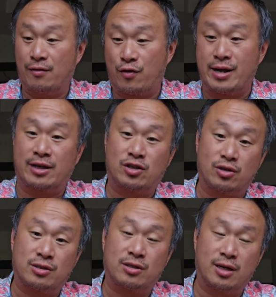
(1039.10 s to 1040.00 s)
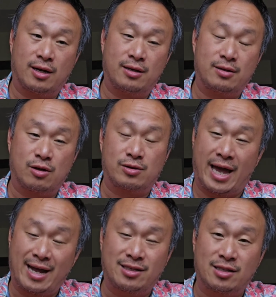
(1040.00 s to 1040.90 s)
for next year's you know,
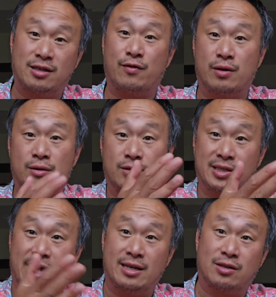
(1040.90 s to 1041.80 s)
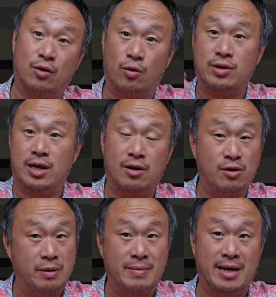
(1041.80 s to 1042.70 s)
taxes. If it stays the whole year,
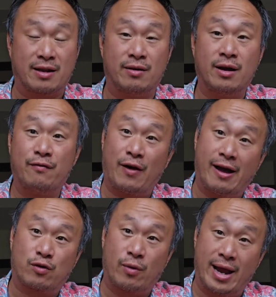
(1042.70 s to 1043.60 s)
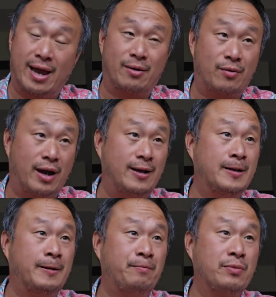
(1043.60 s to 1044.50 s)
you'll be making $5,000,
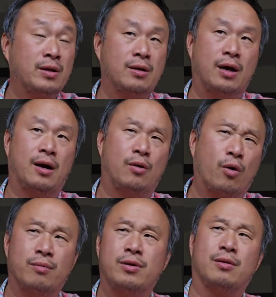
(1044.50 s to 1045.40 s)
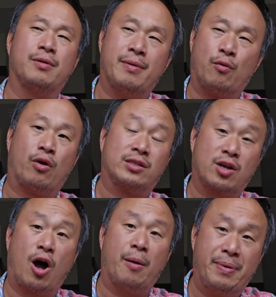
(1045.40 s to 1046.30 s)
right? Or, you know, a little bit more, it's
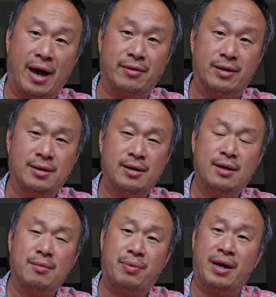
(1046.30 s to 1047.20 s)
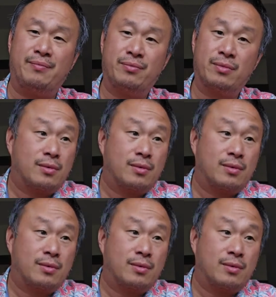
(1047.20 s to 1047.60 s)
compounded. But